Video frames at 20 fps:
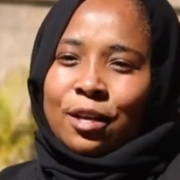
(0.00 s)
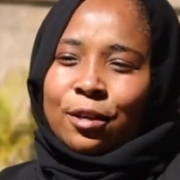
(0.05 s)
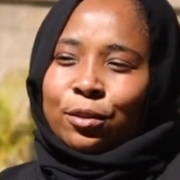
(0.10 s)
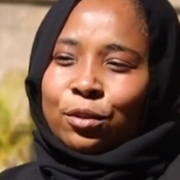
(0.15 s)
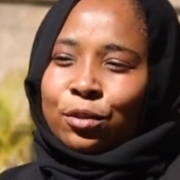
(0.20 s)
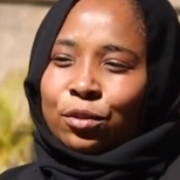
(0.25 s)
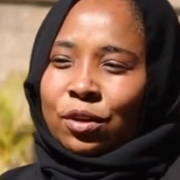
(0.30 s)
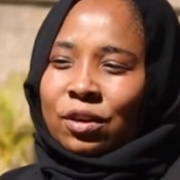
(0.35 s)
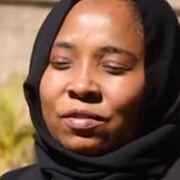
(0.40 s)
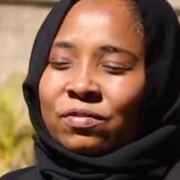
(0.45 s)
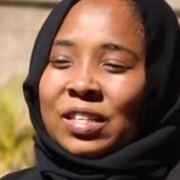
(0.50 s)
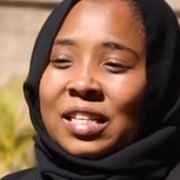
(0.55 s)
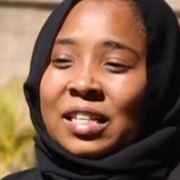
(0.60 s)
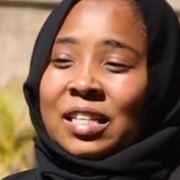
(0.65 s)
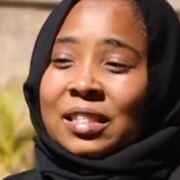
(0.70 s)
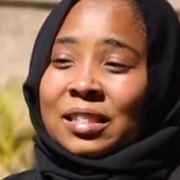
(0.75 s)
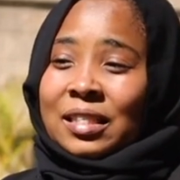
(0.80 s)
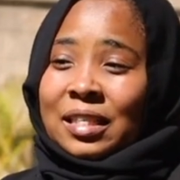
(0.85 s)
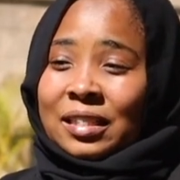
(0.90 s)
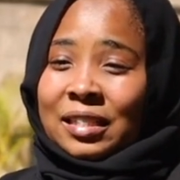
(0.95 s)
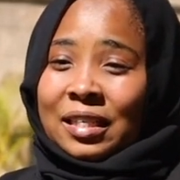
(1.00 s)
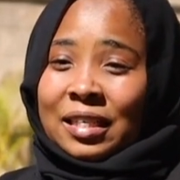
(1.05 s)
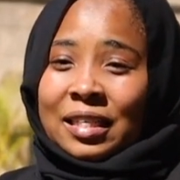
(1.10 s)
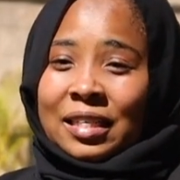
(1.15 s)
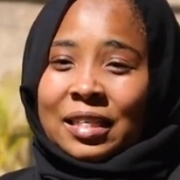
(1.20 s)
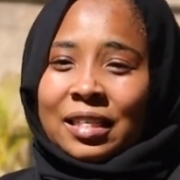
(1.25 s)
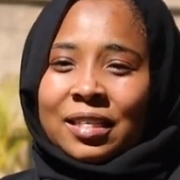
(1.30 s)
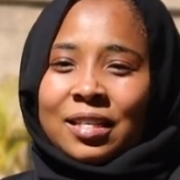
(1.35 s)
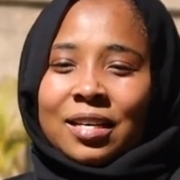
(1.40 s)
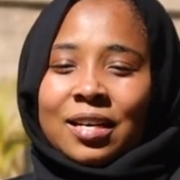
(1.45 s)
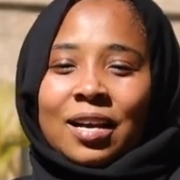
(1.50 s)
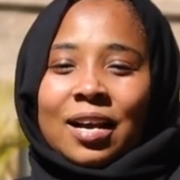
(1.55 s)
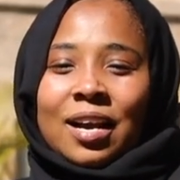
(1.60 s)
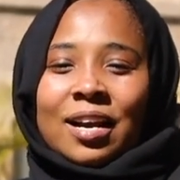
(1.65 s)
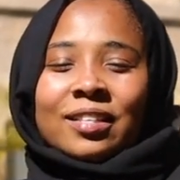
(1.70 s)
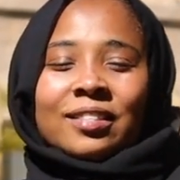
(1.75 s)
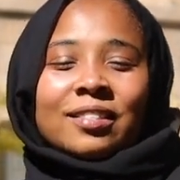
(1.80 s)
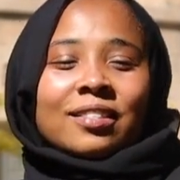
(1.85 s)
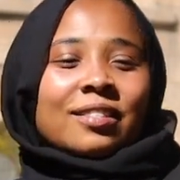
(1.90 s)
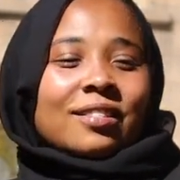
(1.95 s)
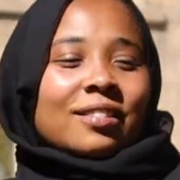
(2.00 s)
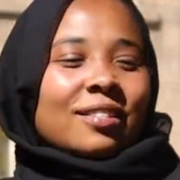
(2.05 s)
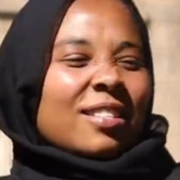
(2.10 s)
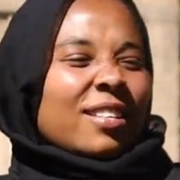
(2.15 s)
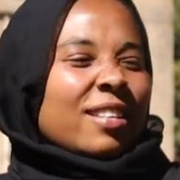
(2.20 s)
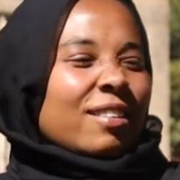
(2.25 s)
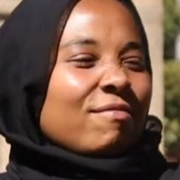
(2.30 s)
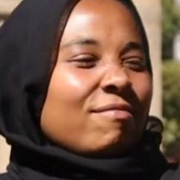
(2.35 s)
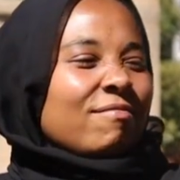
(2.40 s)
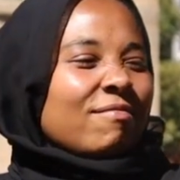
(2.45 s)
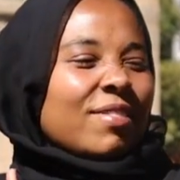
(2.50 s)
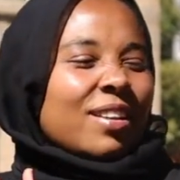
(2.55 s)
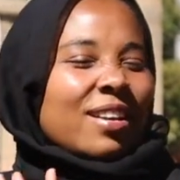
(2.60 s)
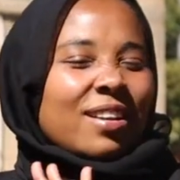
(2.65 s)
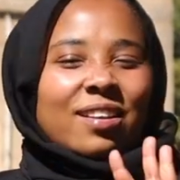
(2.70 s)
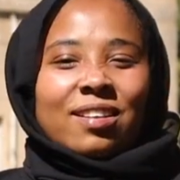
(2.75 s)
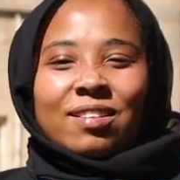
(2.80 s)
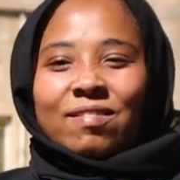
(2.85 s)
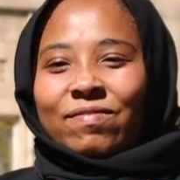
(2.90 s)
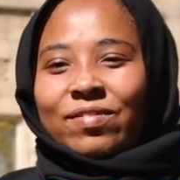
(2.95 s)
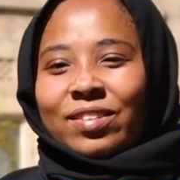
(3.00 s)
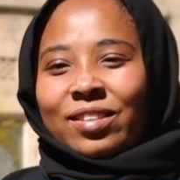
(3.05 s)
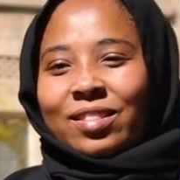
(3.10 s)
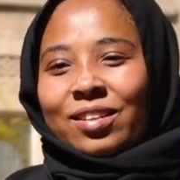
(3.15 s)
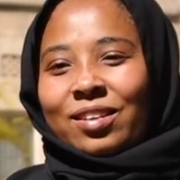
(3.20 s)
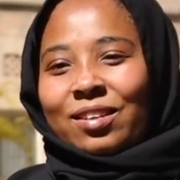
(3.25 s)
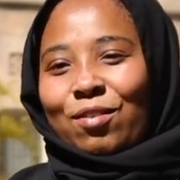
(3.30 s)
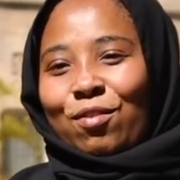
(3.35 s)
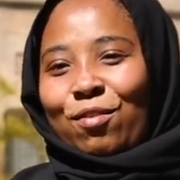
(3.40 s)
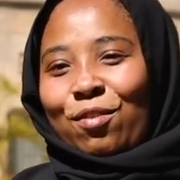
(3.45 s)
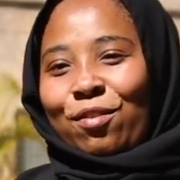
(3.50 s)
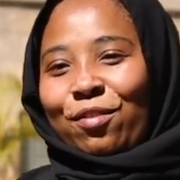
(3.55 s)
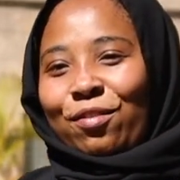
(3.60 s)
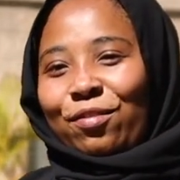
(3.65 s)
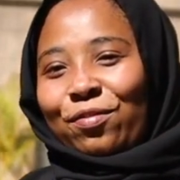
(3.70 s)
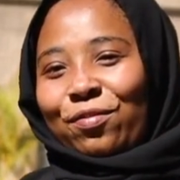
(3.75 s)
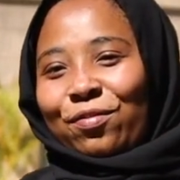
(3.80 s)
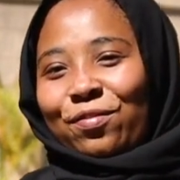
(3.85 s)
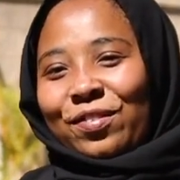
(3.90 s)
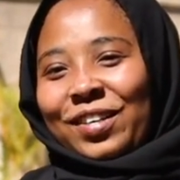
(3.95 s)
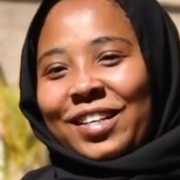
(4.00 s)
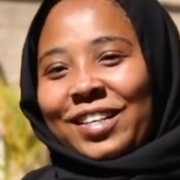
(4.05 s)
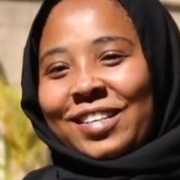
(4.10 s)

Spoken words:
So after the surgery, I just threw everything off.